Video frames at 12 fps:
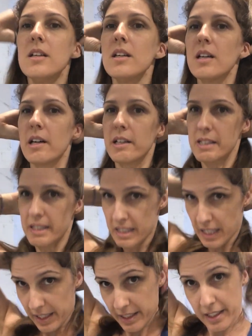I actually
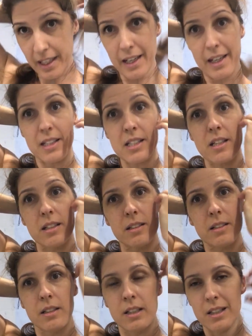take that.
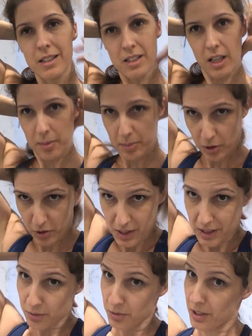I'm not
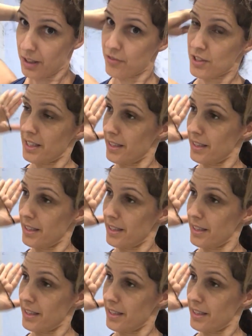skilled enough to